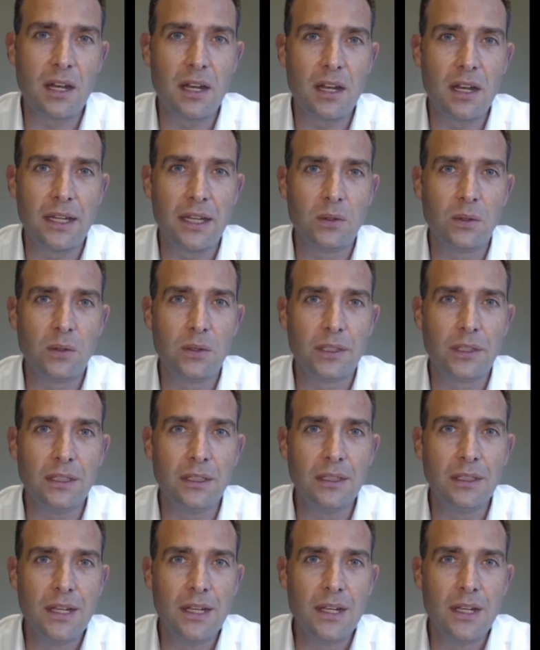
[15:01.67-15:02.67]
client order,
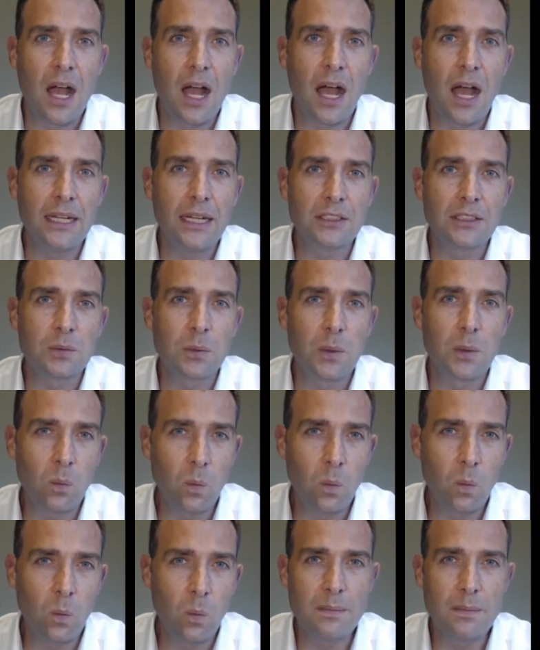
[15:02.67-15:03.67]
I just want
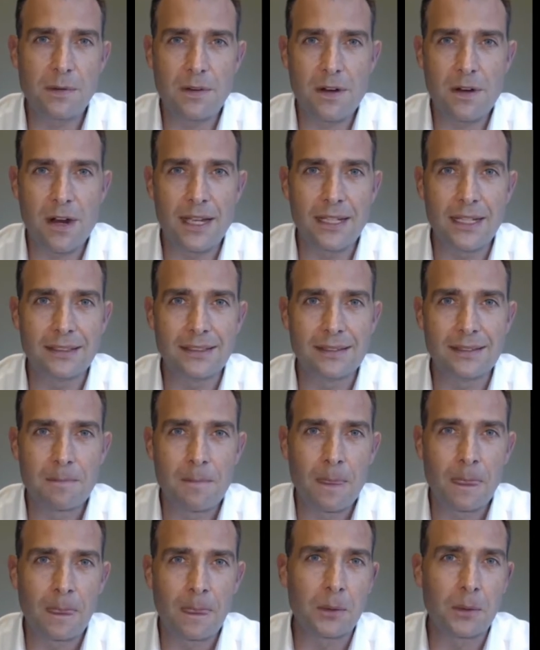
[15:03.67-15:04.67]
one price,
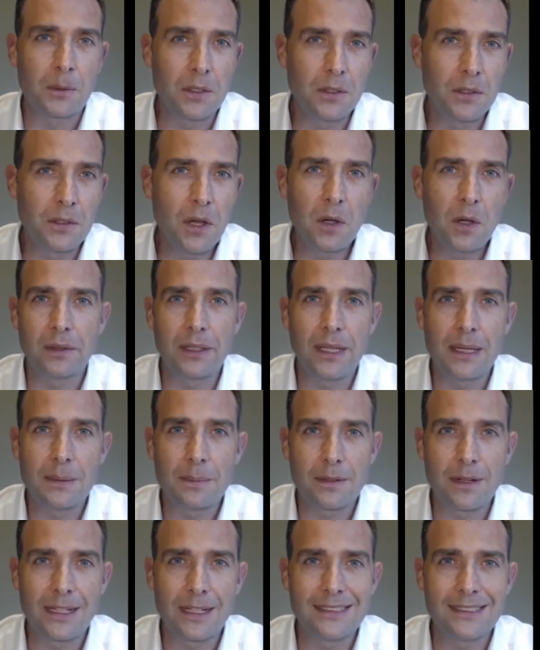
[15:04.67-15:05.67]
I want to know what
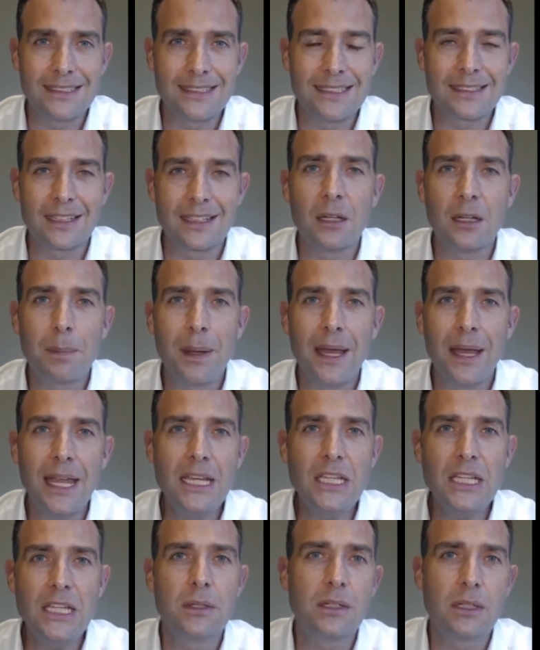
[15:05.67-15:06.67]
that price is, and I'll pay
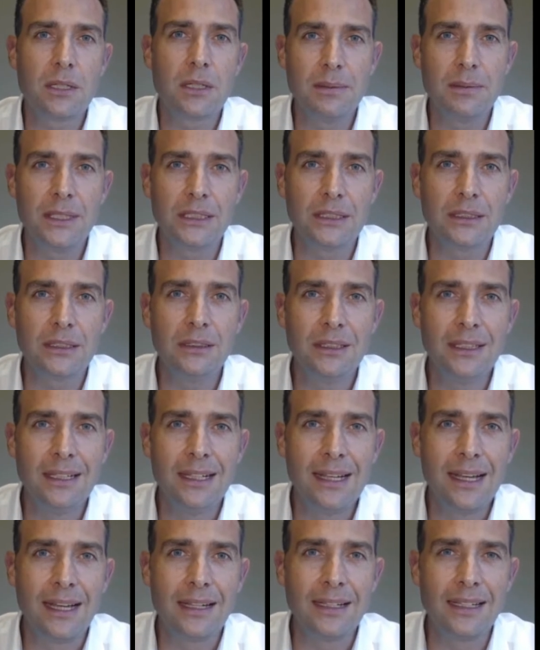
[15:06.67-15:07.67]
you a commission,
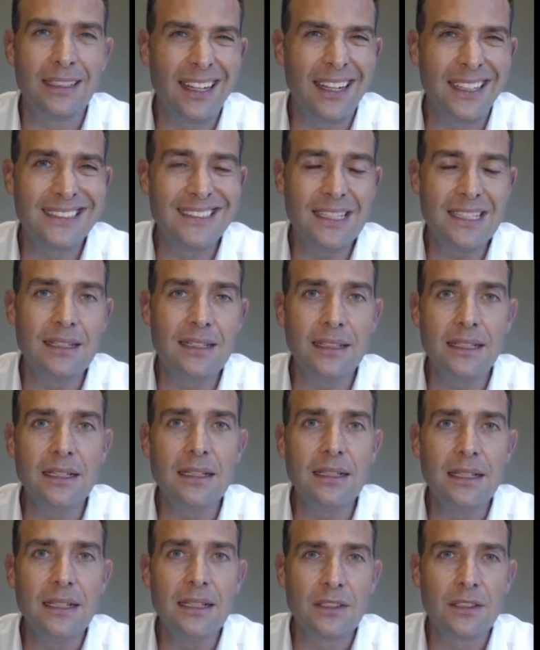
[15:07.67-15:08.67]
and ideally
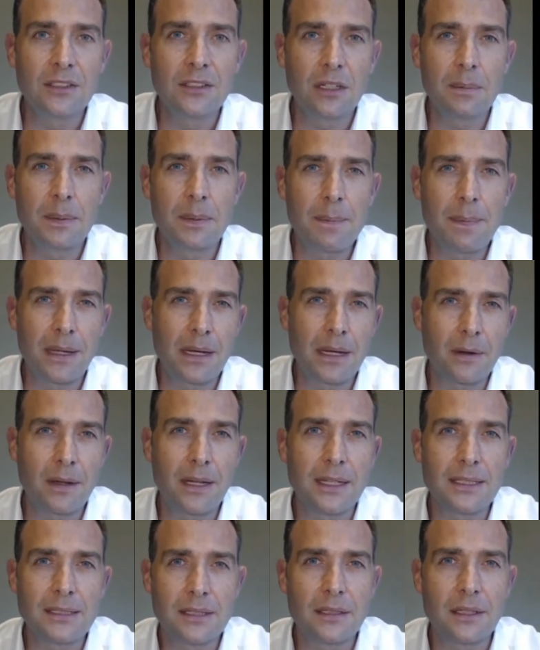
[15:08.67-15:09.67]
it's got to be a better
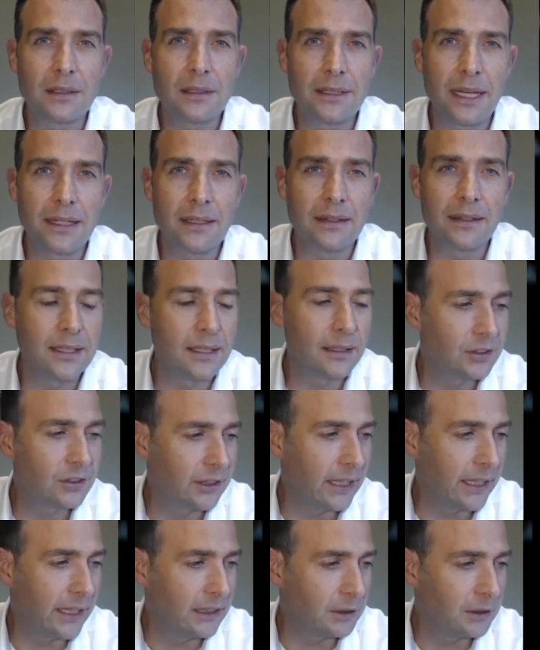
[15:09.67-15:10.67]
price than I'd get in the
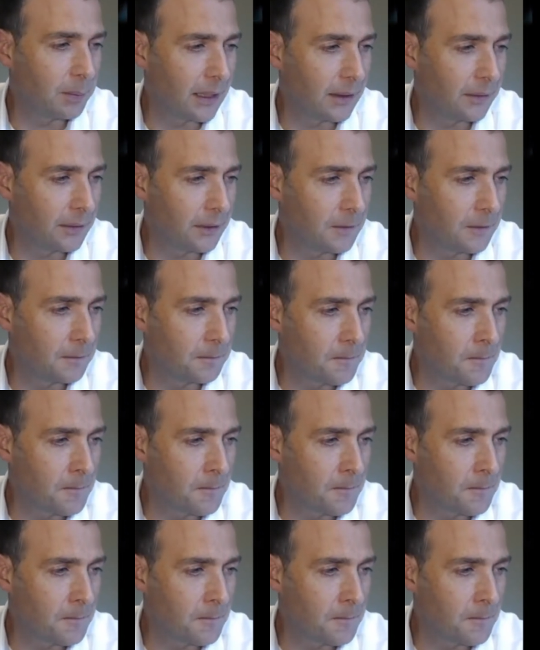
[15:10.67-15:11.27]
exchange without you.